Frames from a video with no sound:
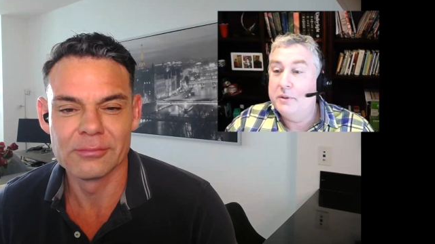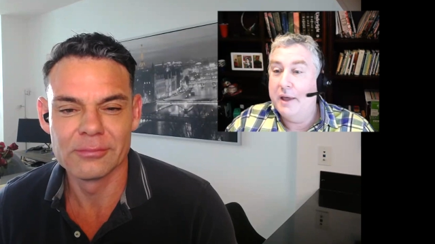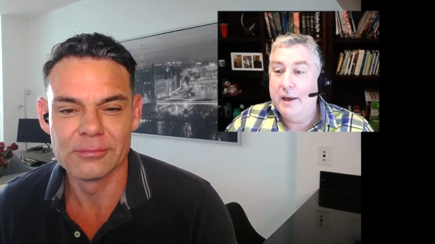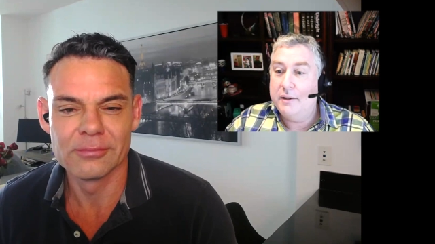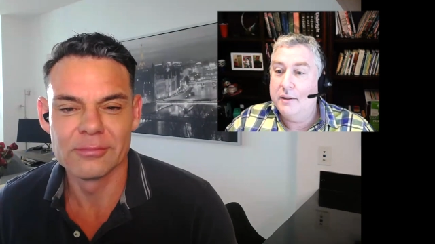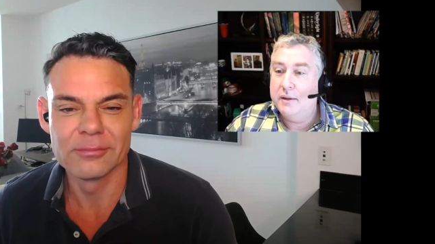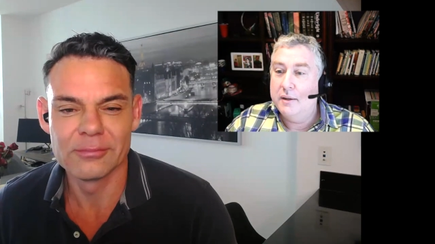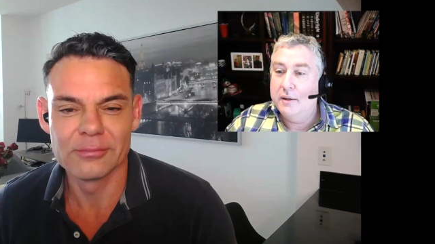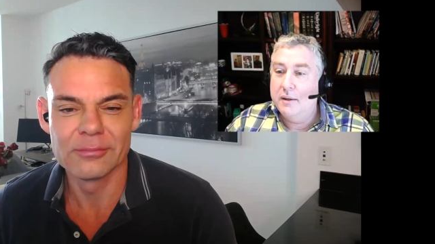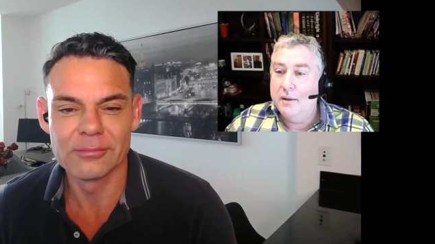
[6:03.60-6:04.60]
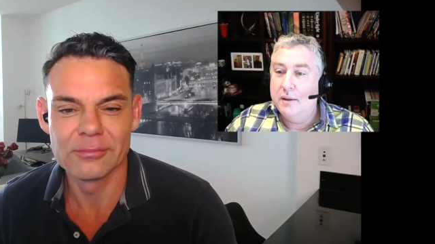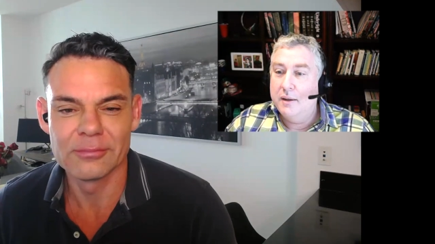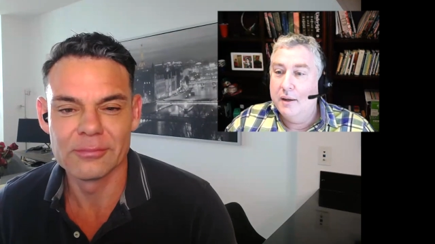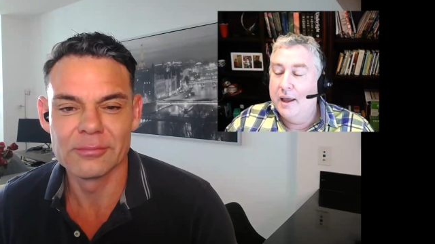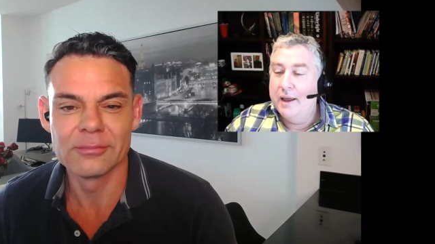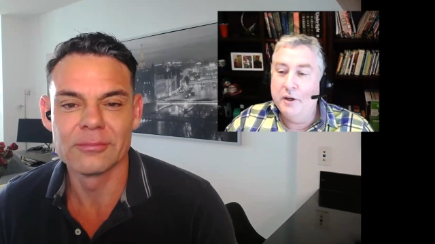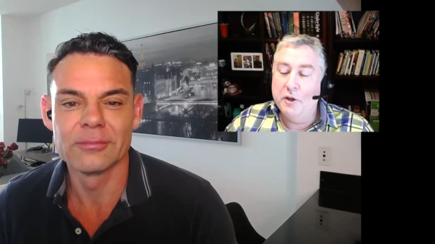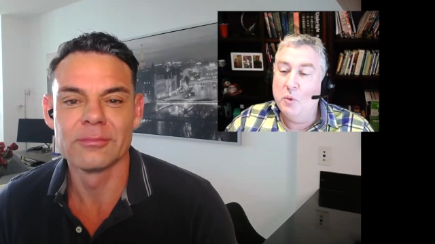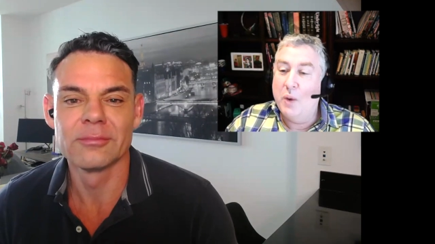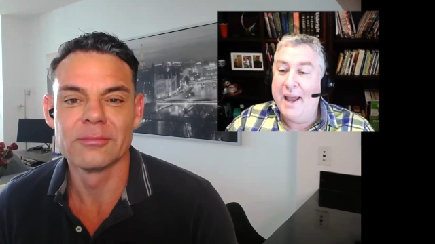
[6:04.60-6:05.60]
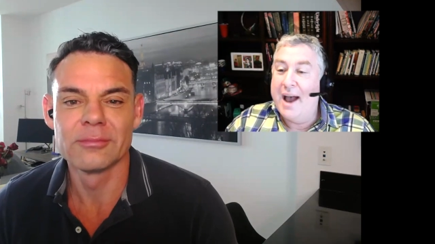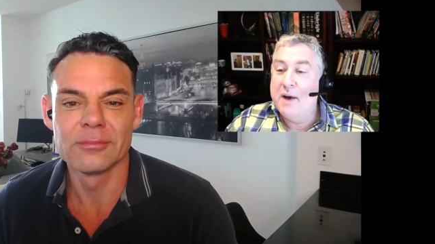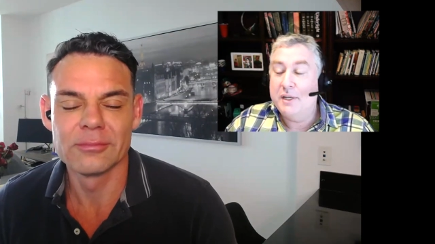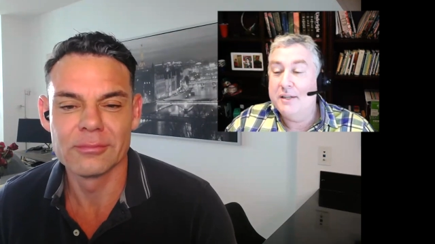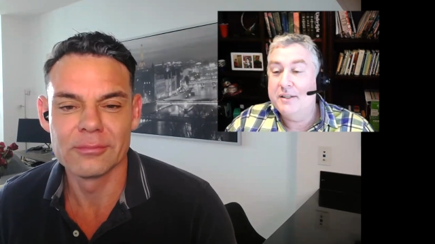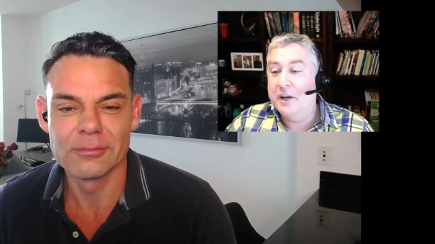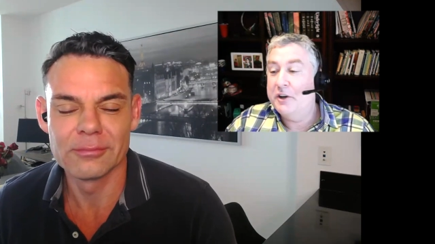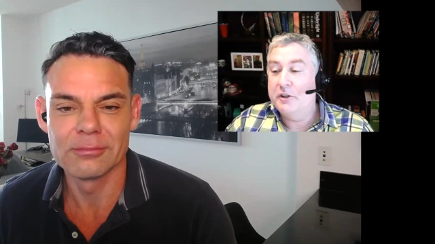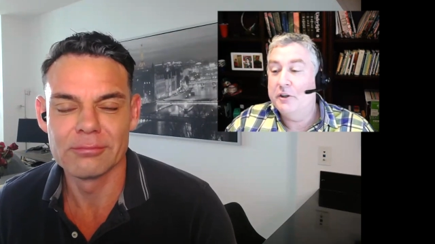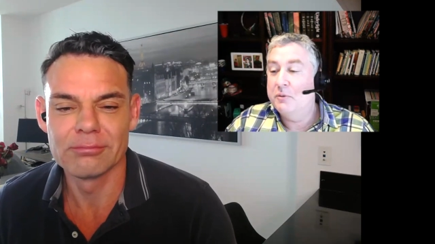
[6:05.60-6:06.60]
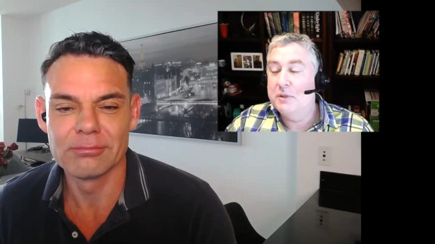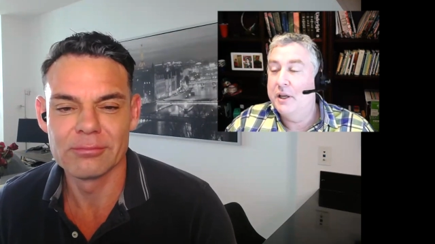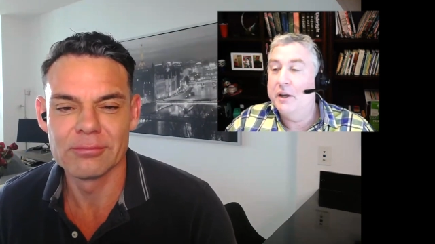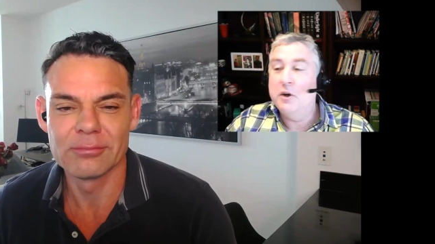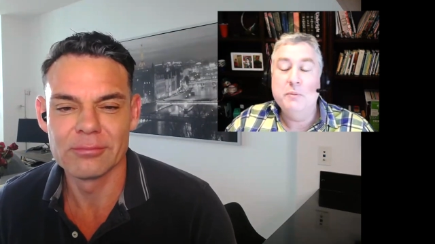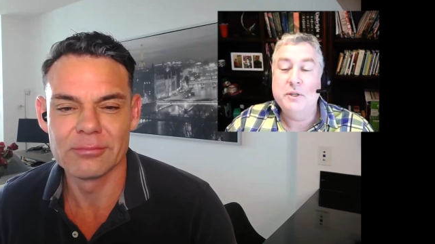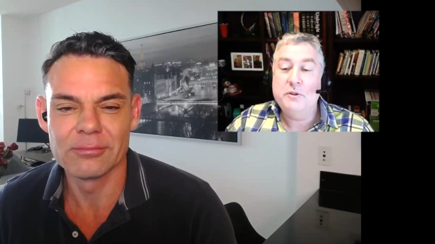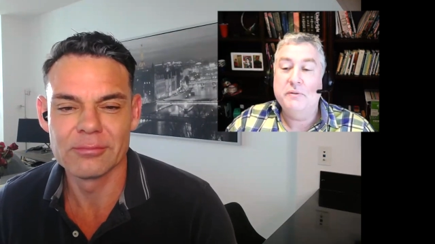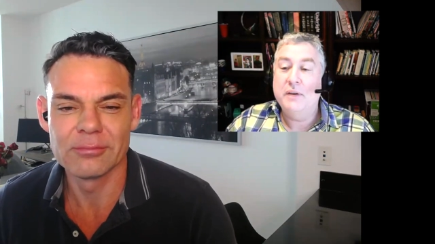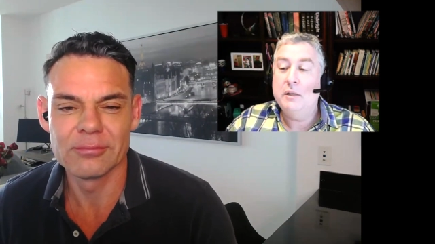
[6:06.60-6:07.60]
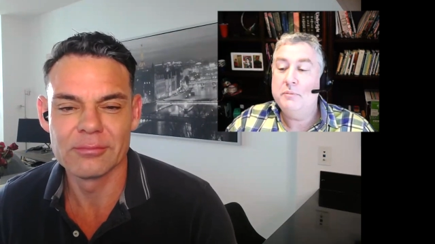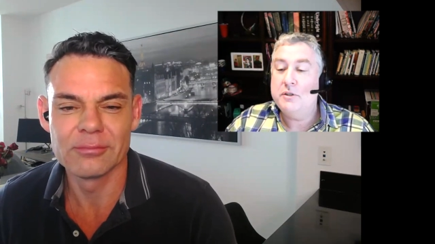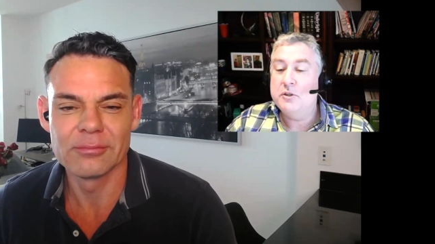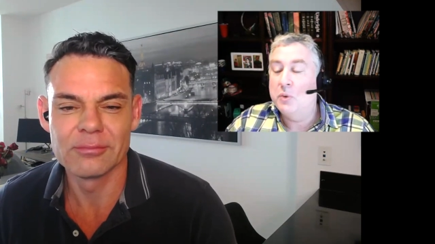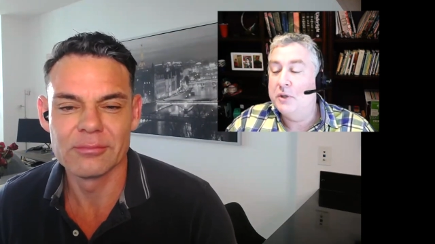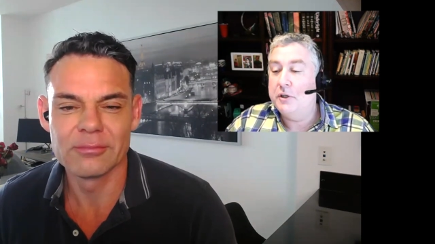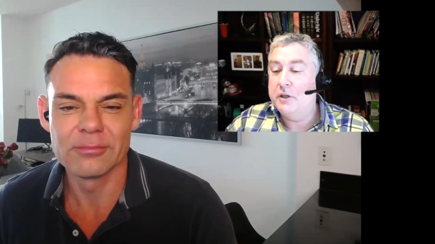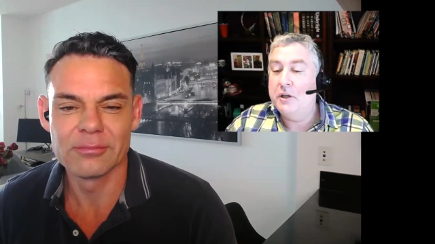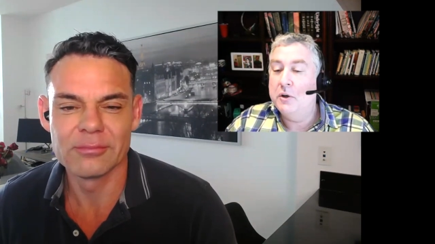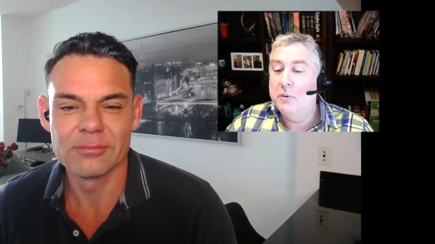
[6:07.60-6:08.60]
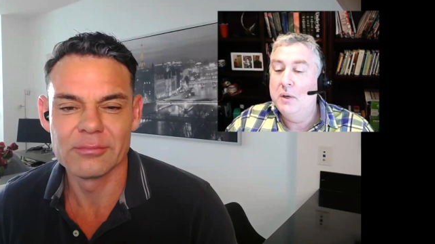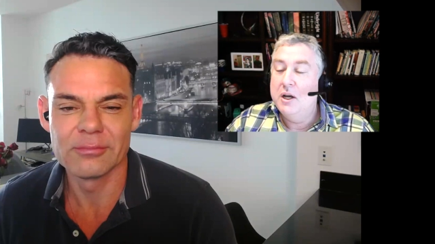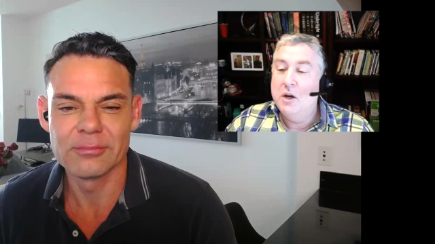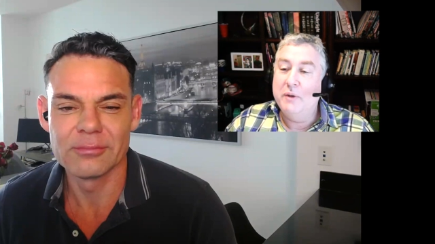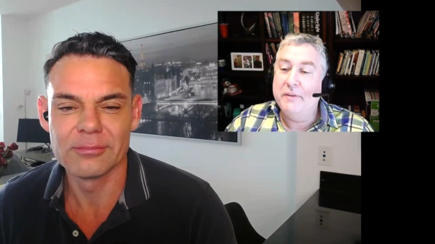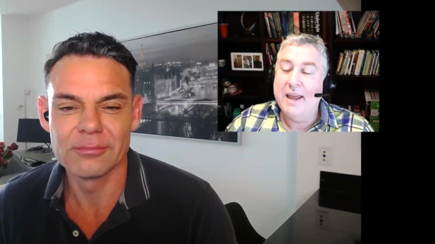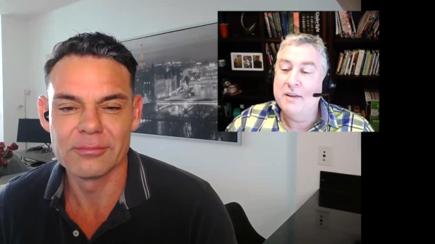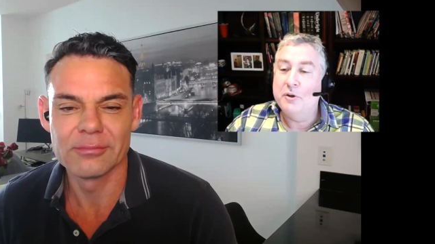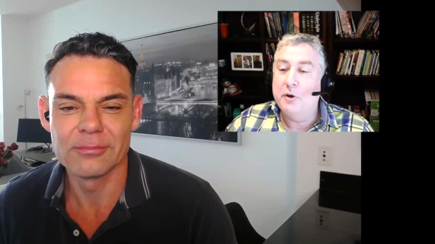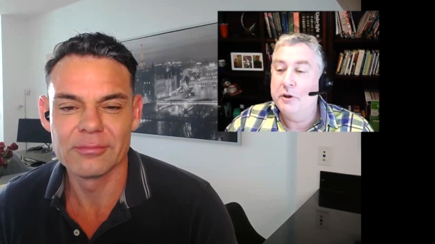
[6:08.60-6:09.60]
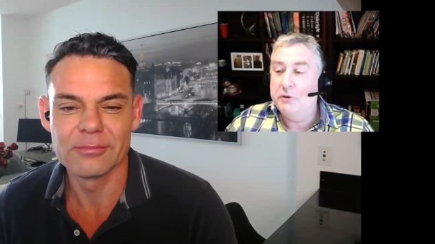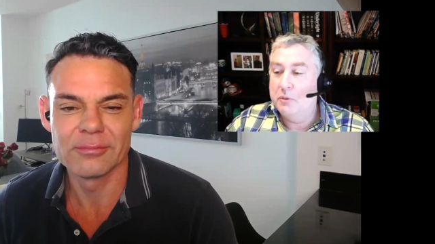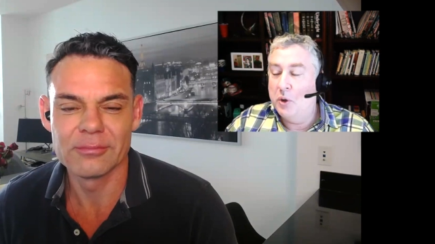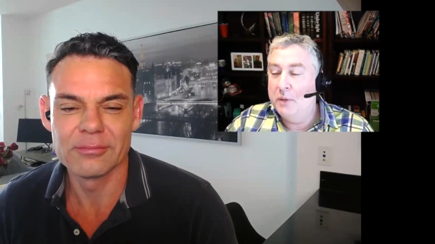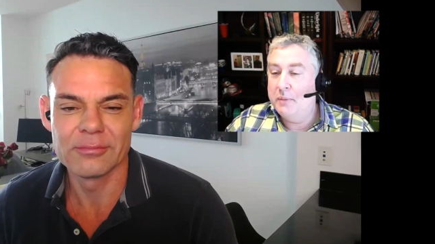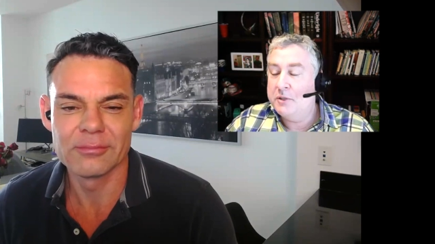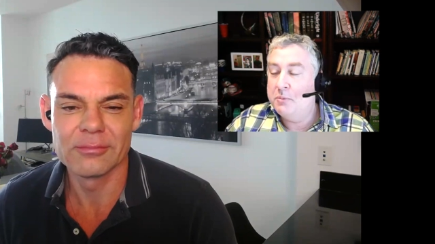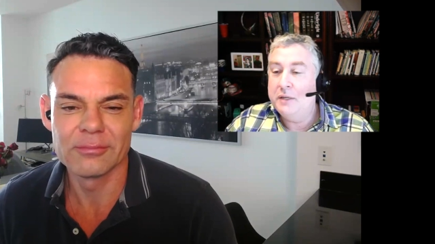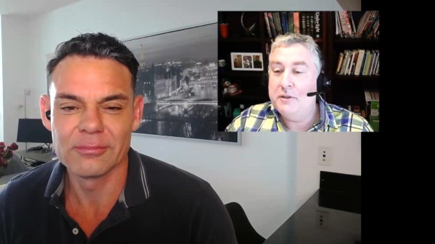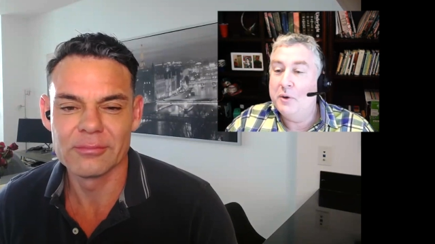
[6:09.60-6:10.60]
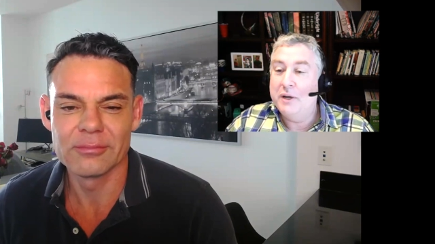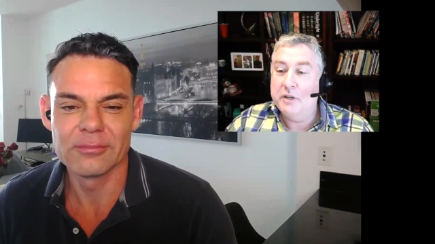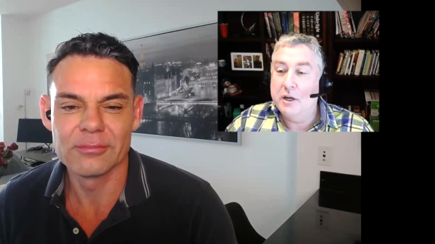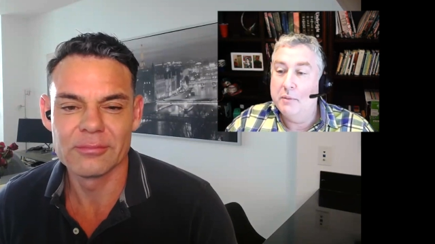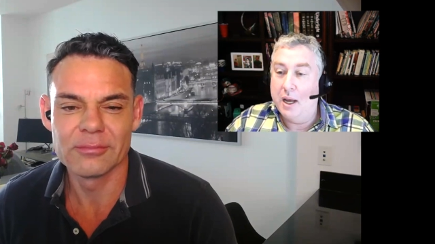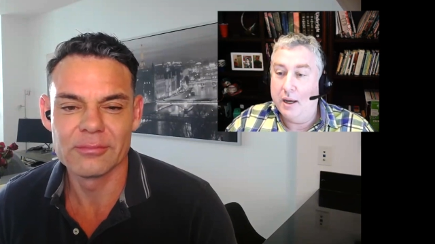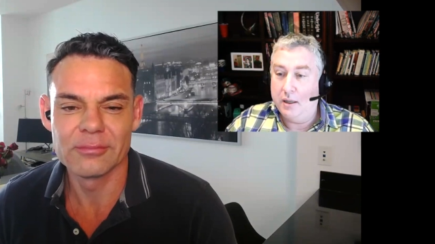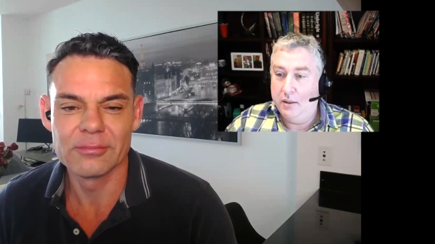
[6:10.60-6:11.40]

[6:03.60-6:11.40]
Speaker 1: was that. And on the way out, his secretary was like, Oh, Mr. Phillips, just want you to know, we've canceled all your appointments. Please don't ever come back.